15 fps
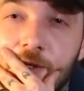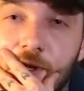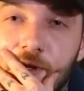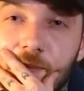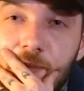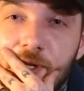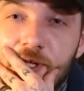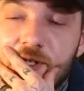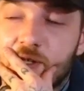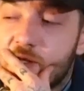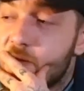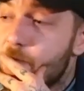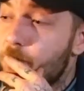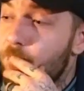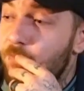a lot of
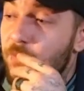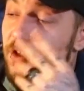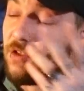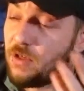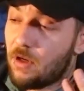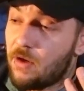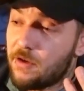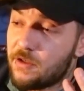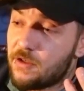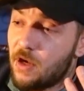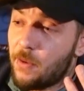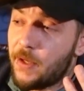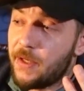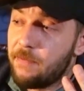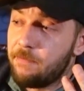pieces, there's a lot of
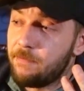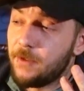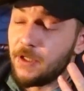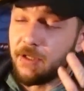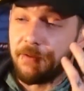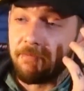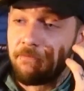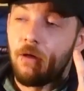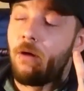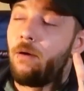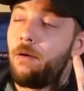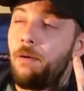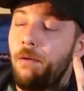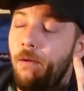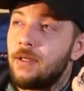sewing and
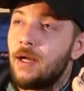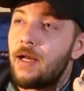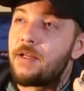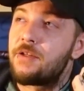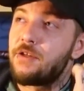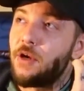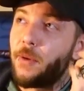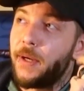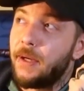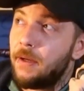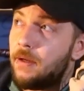hand sewing.